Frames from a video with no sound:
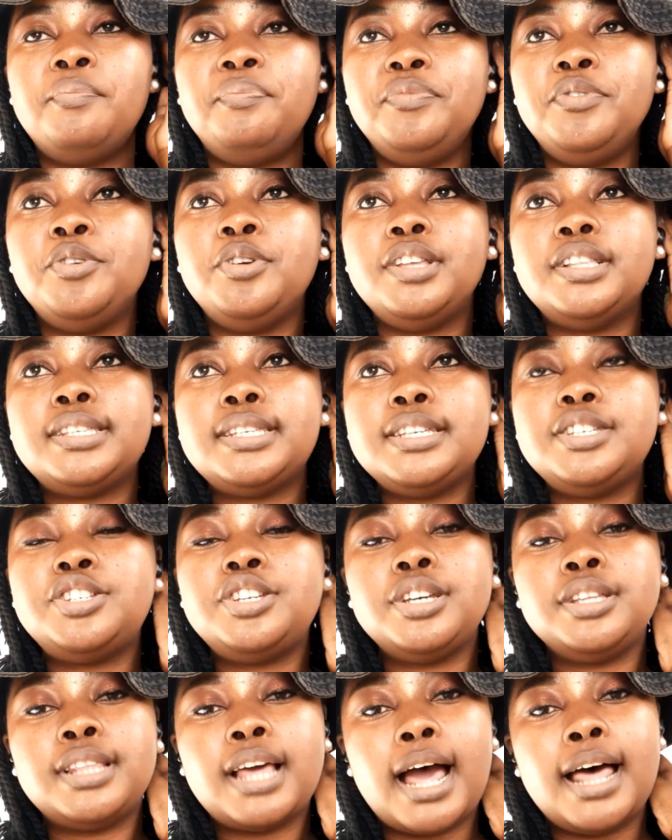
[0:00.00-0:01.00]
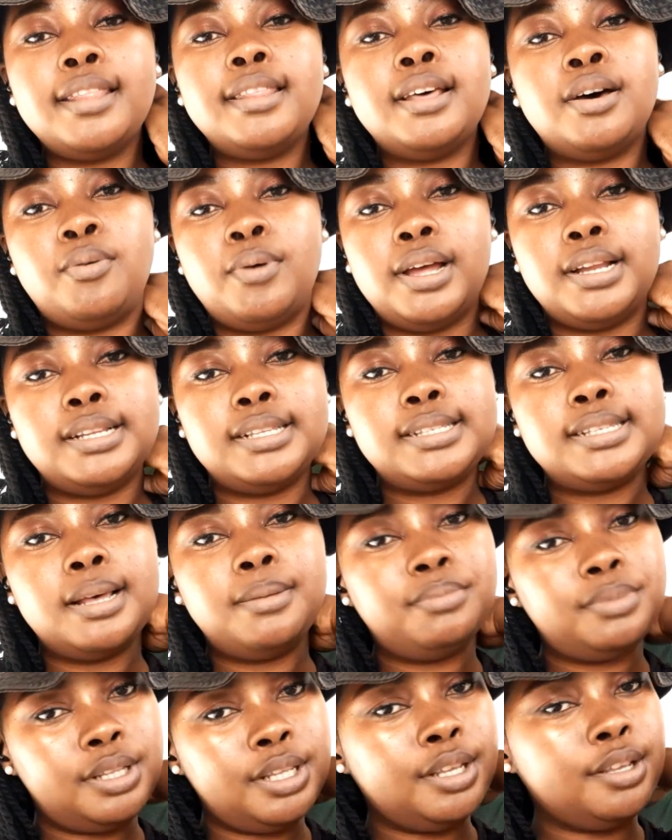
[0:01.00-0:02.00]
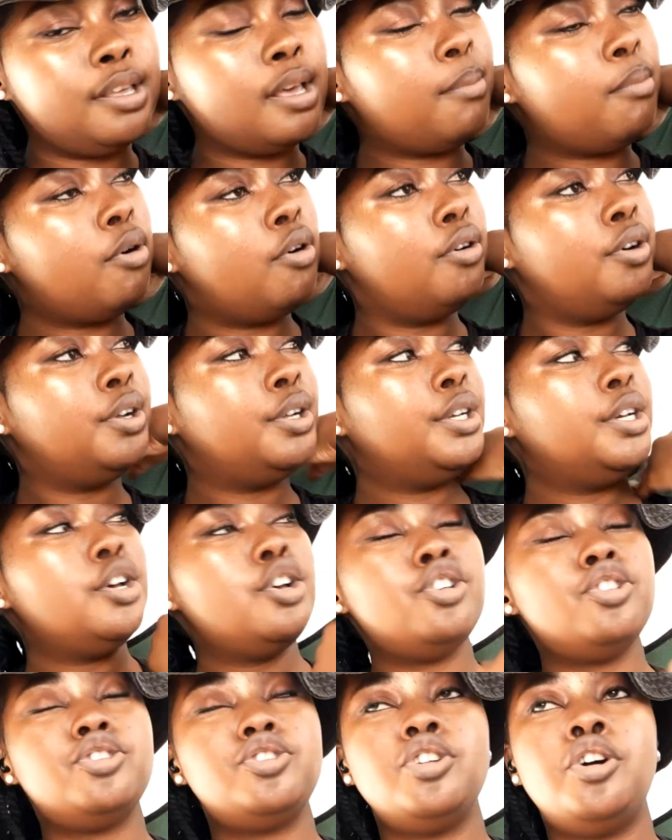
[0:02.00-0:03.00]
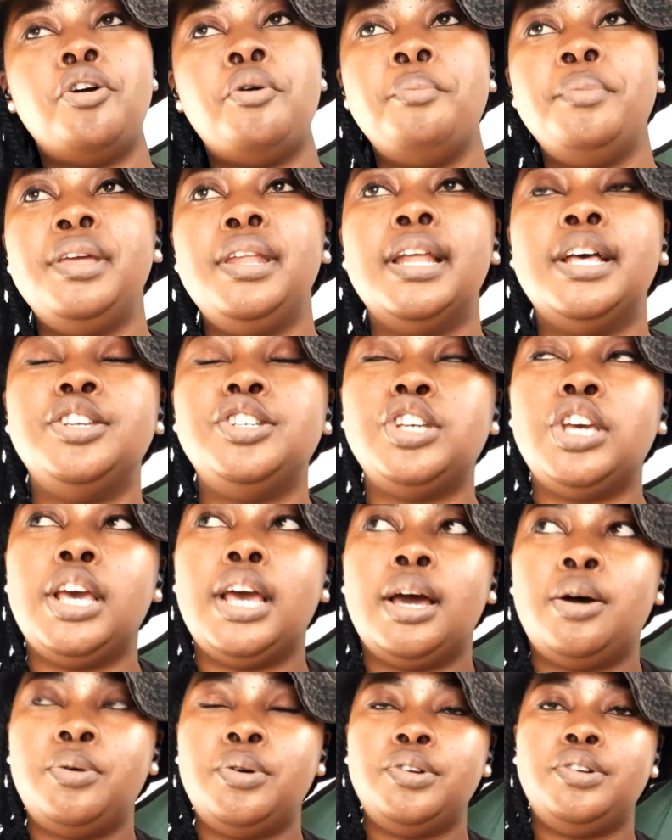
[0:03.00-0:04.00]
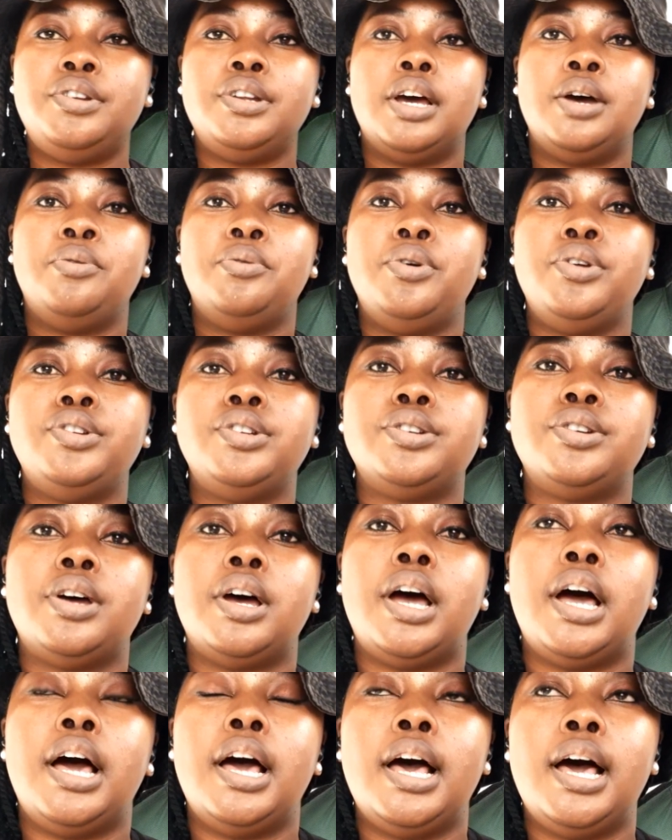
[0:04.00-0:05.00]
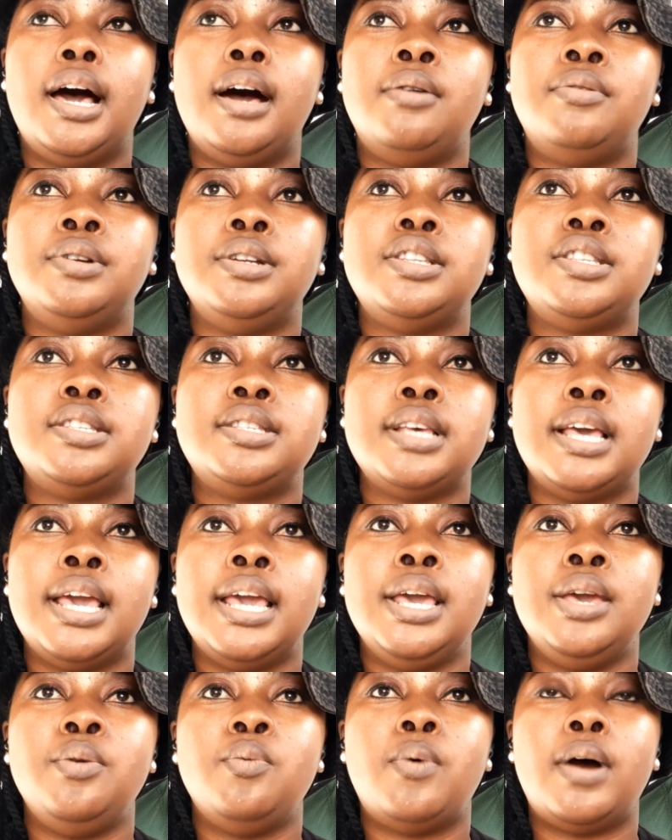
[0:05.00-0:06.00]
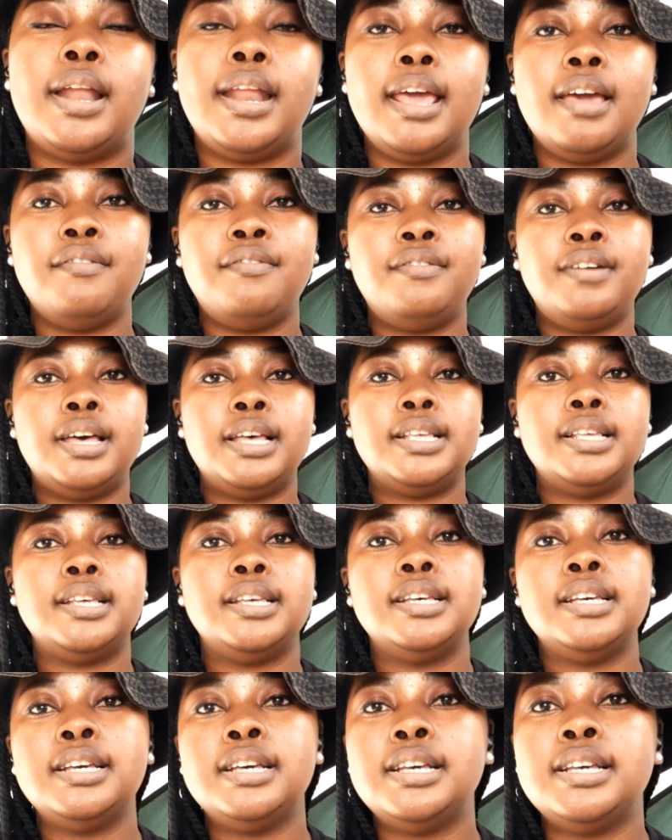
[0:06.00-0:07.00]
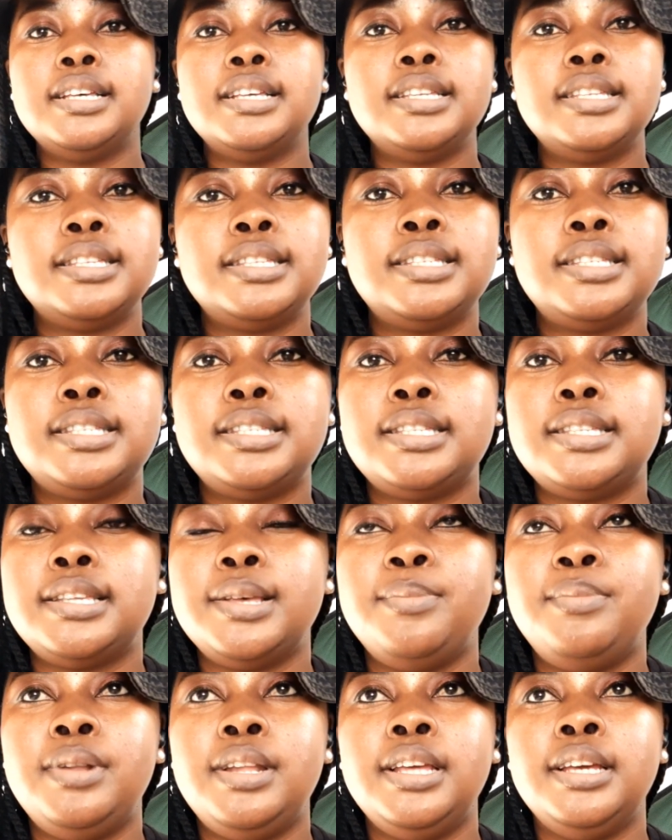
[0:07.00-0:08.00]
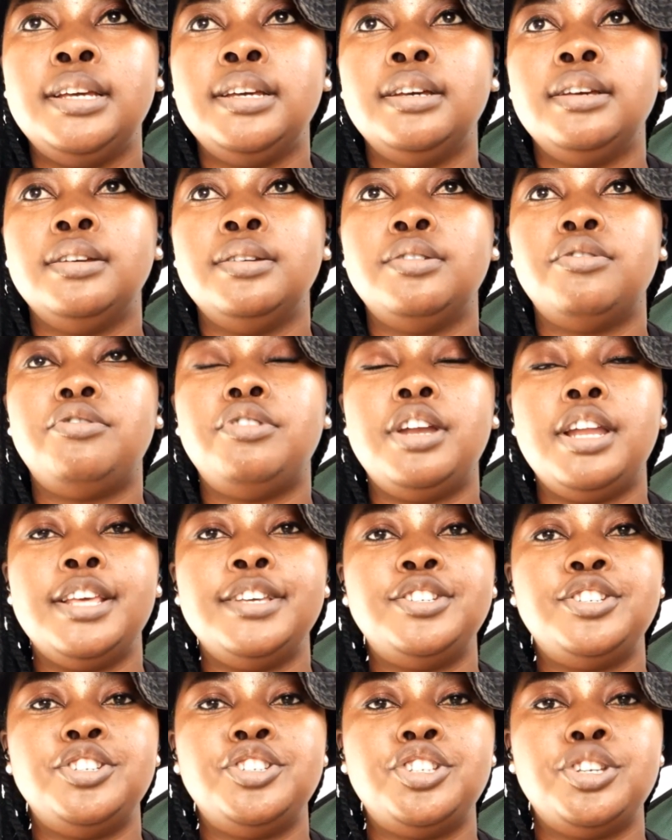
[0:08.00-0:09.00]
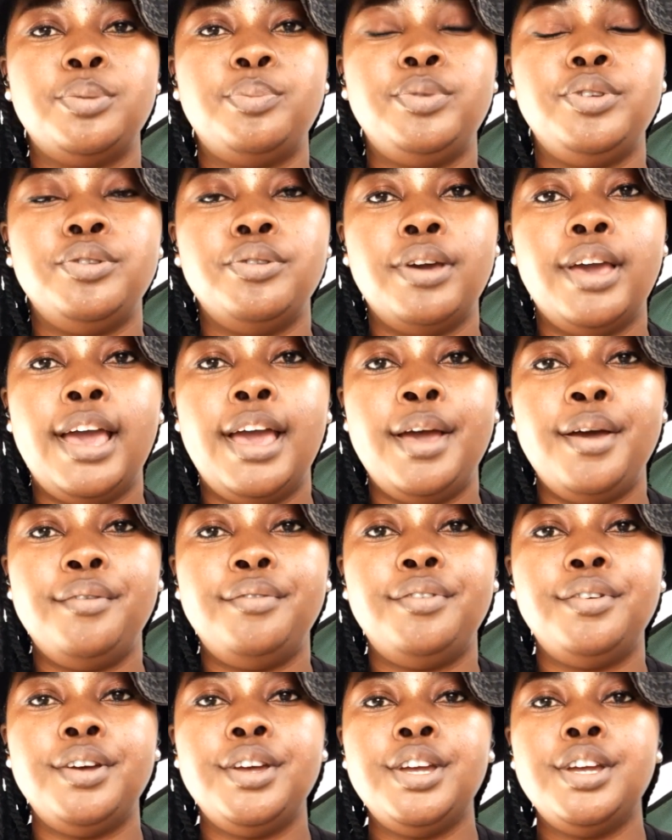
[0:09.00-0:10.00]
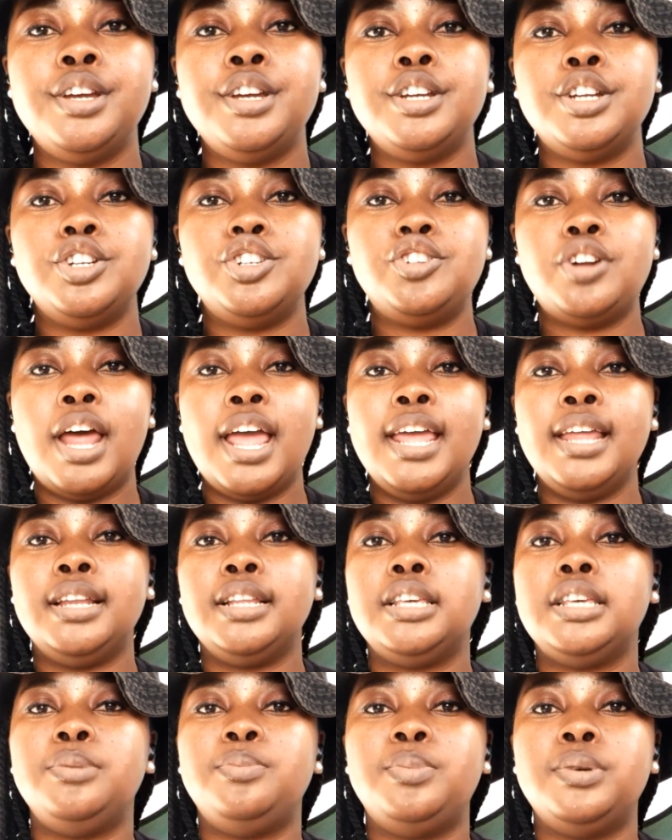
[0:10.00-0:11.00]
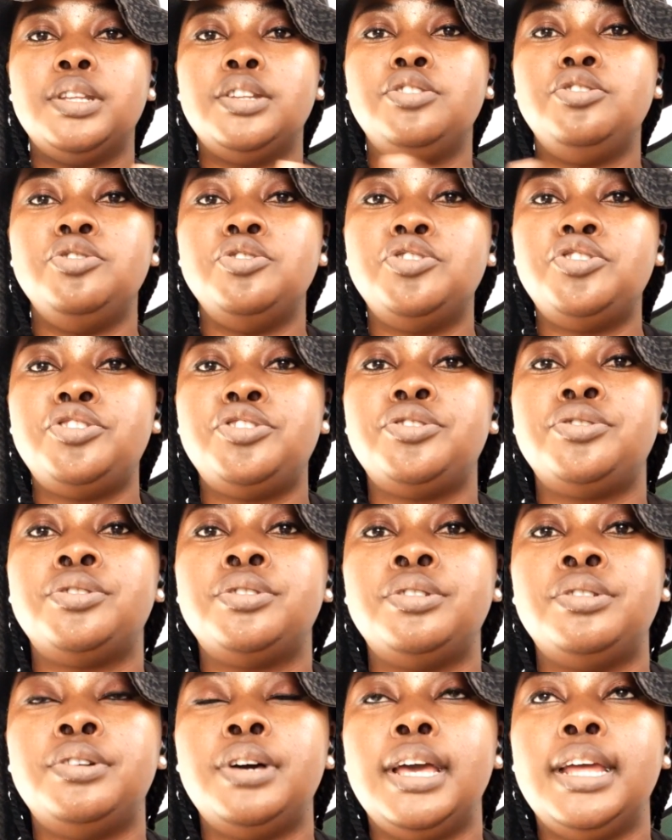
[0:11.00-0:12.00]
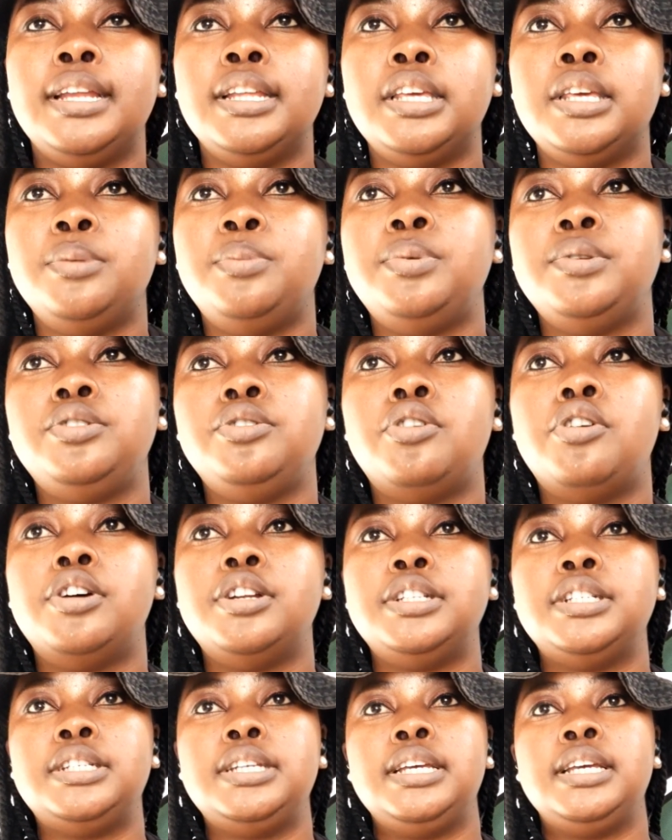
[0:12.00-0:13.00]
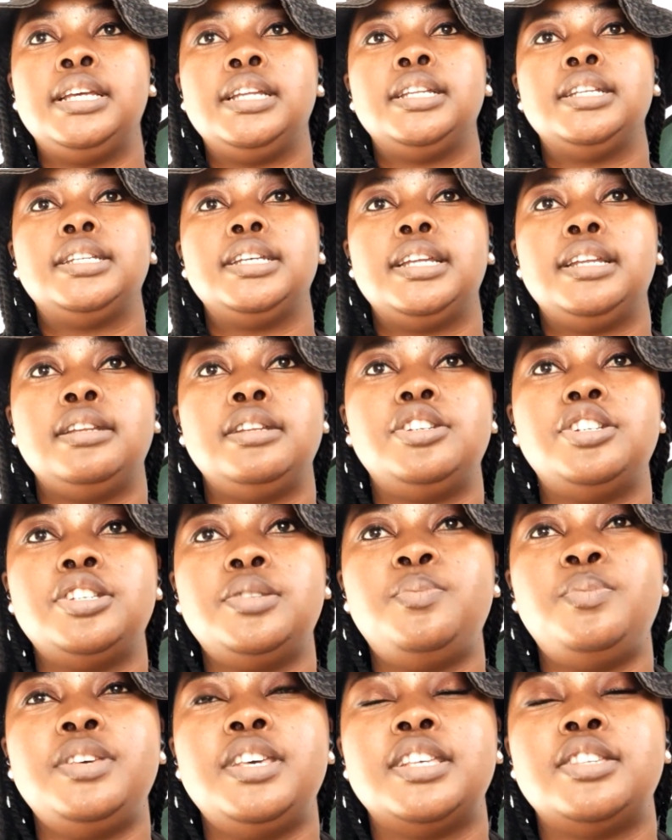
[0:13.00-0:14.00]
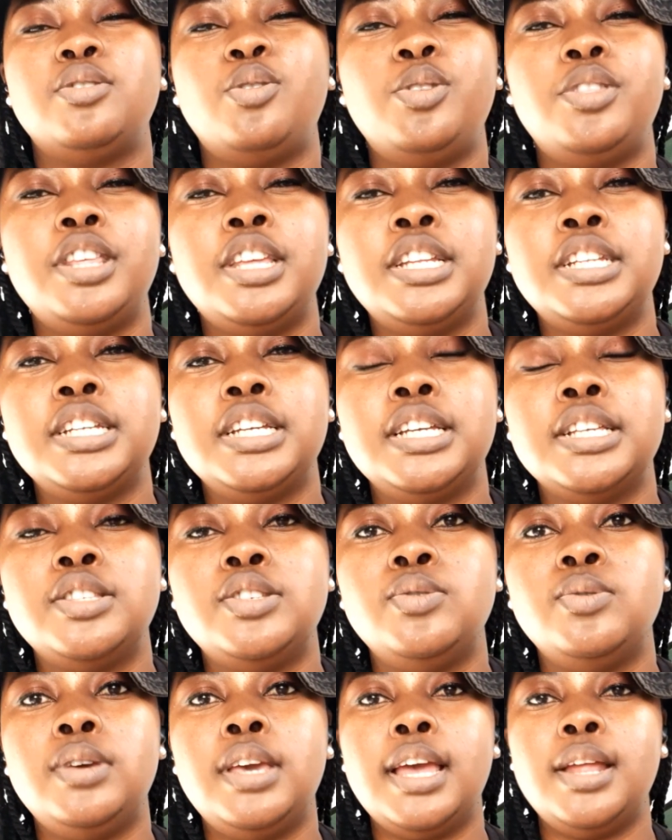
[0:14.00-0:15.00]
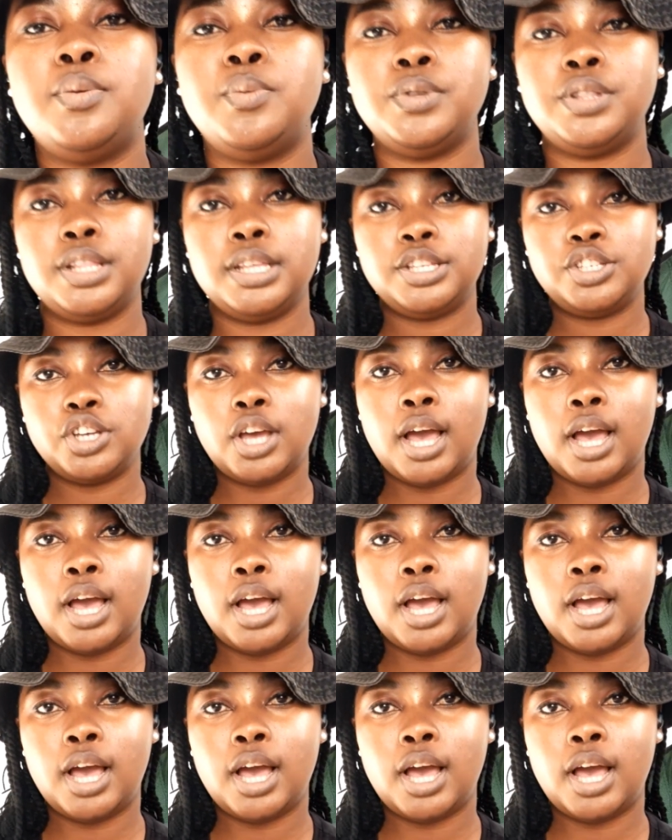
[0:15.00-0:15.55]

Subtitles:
teaching the other one something, so I mean, Ajay, I would say whatever sibling relationship you have, try and keep it neutral and keep it content and just be as authentic as you can with each